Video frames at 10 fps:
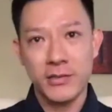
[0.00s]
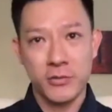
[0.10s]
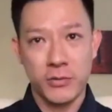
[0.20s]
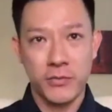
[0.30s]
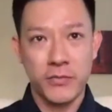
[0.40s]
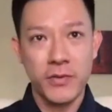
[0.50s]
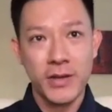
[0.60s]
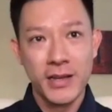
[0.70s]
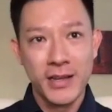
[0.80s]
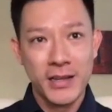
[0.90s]
sort of
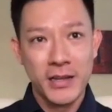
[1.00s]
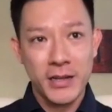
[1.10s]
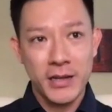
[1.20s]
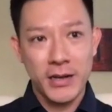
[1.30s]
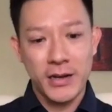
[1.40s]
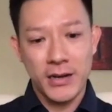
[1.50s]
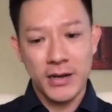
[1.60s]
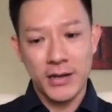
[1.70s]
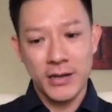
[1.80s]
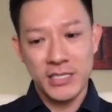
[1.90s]

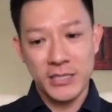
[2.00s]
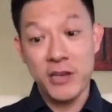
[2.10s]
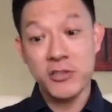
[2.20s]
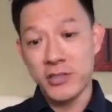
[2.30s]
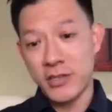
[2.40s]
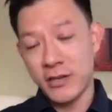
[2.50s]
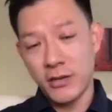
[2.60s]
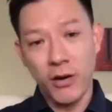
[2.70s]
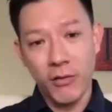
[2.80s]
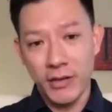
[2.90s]
Uh, specialty you
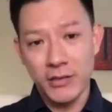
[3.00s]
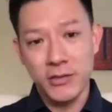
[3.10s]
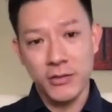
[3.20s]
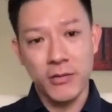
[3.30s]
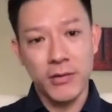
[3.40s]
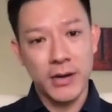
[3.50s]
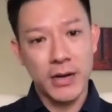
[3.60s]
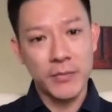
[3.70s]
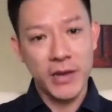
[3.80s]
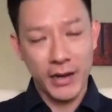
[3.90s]
go into. Um,
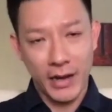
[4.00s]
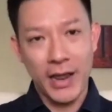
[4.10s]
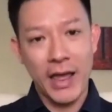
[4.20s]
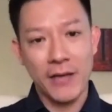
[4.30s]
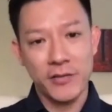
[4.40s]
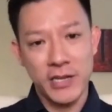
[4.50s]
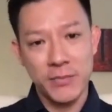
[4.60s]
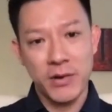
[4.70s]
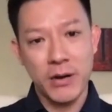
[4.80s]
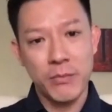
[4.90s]
you kind of have to keep
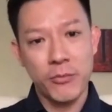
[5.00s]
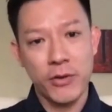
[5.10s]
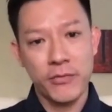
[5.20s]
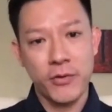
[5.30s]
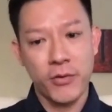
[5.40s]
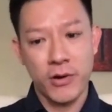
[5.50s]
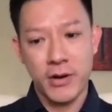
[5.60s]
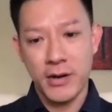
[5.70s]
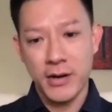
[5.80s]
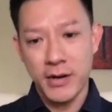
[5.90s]
up with your
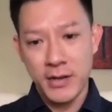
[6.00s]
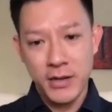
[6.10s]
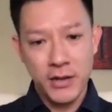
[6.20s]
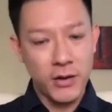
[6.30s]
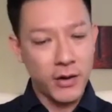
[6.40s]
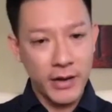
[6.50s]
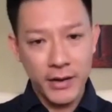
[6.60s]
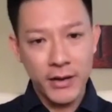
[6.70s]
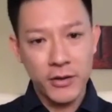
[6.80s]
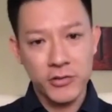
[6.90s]
learning,
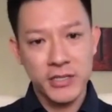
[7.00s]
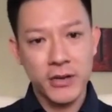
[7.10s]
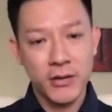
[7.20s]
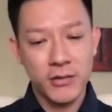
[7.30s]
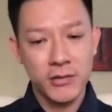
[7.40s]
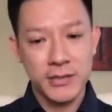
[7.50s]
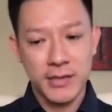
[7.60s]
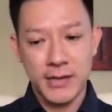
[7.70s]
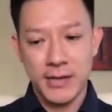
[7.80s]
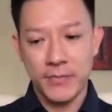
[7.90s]
your skills,
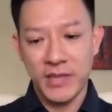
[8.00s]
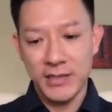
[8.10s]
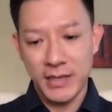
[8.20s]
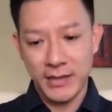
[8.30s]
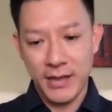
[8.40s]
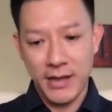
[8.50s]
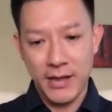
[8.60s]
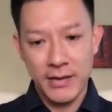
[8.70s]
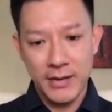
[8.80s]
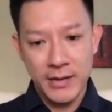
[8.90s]
um, things like that.
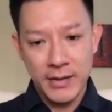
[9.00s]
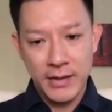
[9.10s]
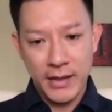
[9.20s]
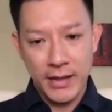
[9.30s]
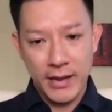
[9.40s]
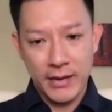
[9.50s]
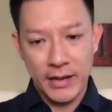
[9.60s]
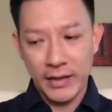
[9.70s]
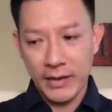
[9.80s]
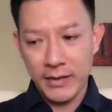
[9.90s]
And I think